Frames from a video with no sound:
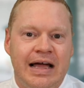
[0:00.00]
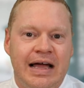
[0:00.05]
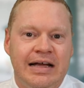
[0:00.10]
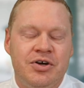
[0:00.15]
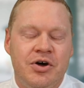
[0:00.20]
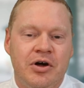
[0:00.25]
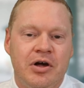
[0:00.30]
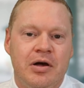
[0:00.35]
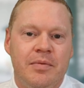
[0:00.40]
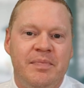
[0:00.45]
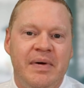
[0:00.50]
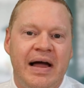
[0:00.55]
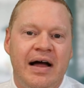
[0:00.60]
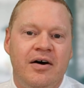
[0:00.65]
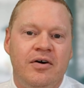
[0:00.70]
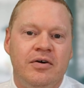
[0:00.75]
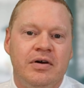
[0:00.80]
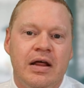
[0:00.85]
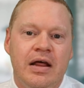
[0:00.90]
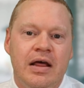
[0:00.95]
I talk
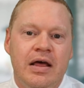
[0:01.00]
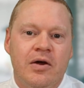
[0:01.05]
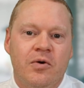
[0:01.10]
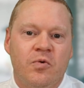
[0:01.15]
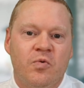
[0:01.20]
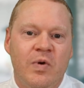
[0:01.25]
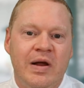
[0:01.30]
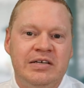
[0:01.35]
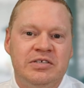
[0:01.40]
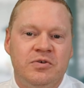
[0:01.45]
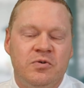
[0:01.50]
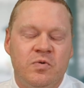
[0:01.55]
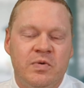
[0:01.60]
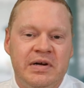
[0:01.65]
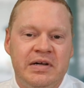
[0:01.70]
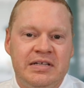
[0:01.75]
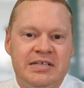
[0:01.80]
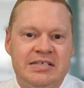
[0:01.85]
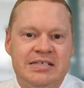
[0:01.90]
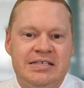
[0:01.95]
about rental
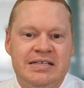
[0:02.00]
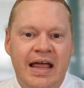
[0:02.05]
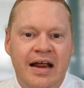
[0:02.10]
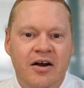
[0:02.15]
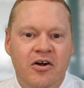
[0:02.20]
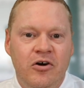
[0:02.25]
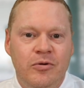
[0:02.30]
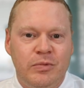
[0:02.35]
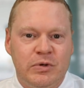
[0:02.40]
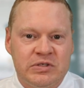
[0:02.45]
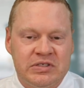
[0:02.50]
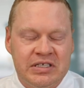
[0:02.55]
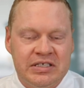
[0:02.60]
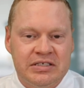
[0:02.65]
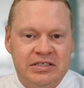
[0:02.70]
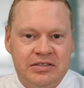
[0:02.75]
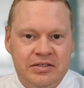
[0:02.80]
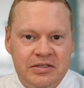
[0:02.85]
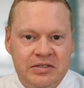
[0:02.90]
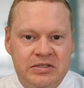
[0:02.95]
real estate almost
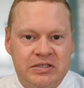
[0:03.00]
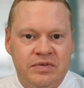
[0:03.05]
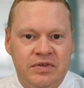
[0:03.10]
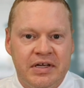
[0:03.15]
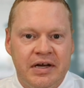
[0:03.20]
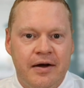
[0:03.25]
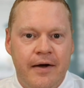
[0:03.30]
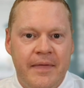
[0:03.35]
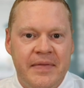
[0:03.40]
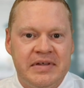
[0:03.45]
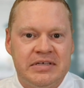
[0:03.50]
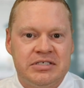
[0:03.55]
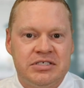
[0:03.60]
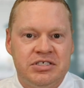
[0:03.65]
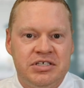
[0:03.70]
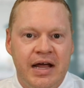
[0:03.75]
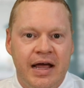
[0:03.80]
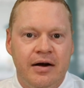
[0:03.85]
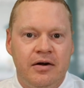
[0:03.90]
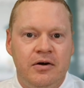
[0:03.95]
exclusively on this
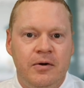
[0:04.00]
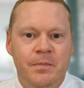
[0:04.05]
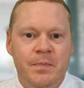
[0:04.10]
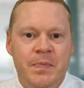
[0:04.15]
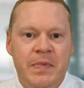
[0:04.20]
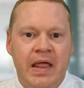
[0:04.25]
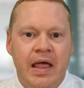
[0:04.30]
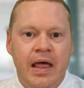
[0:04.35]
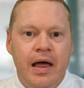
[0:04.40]
channel